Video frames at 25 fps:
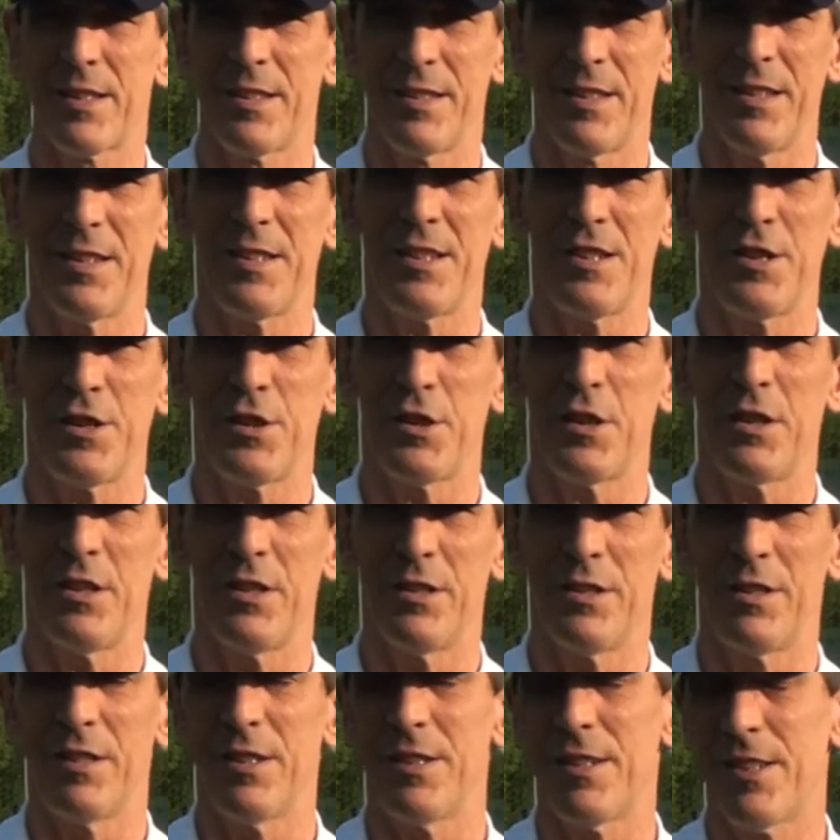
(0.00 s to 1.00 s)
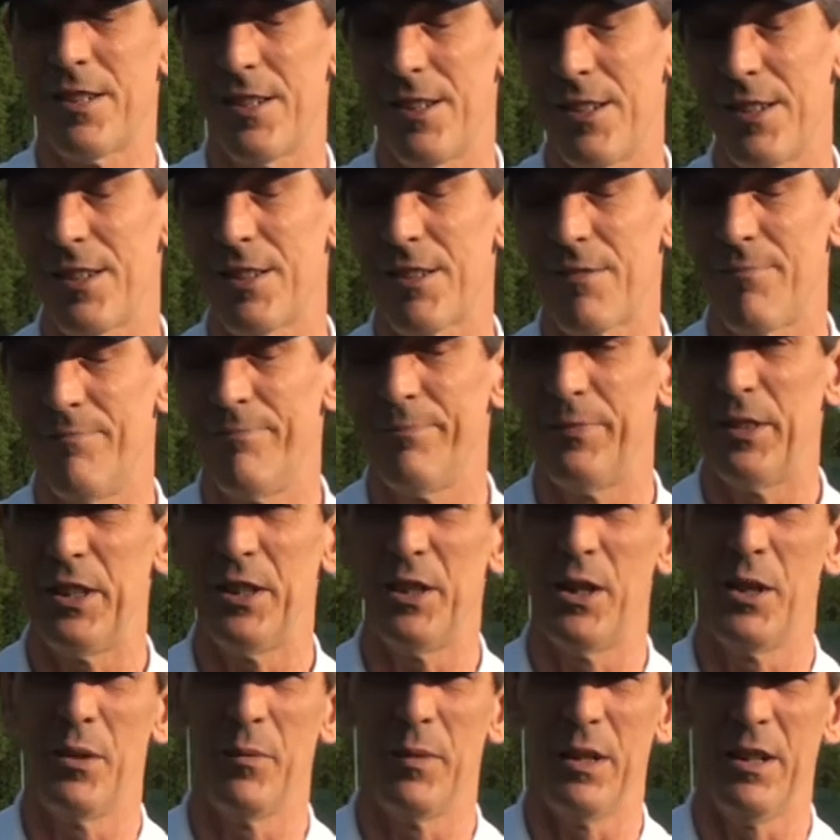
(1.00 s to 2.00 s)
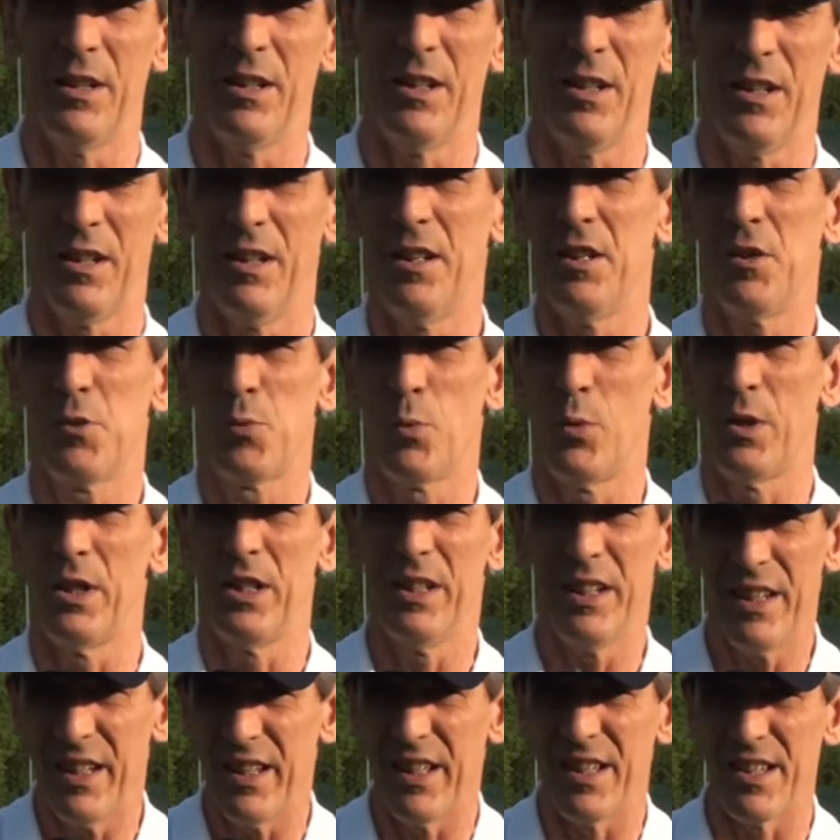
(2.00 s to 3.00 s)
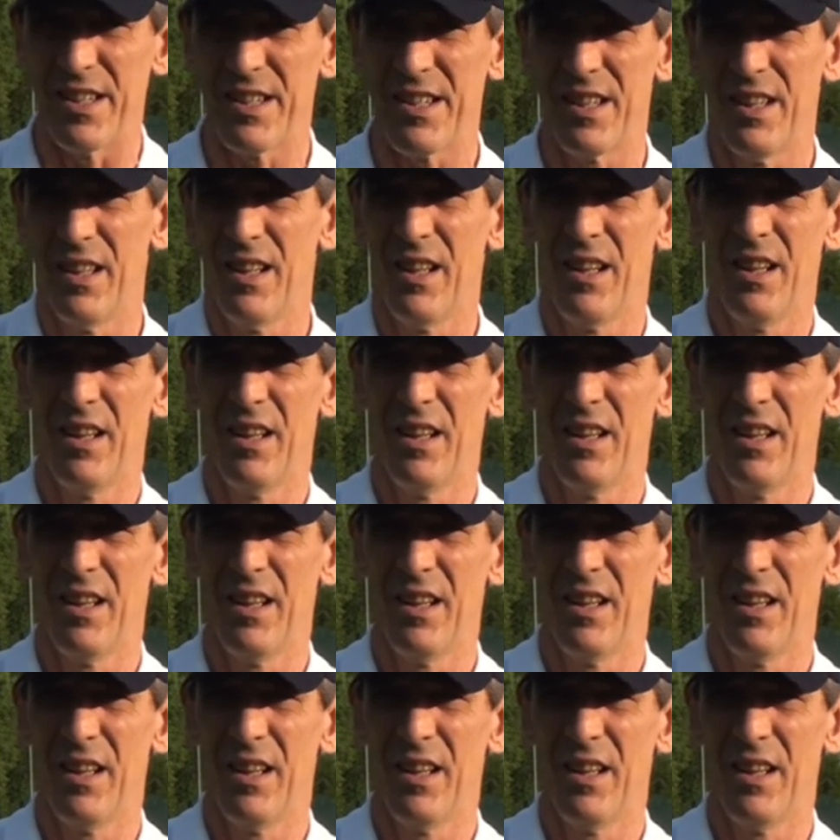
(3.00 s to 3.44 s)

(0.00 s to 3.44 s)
this is a this is you know it, it is what it is.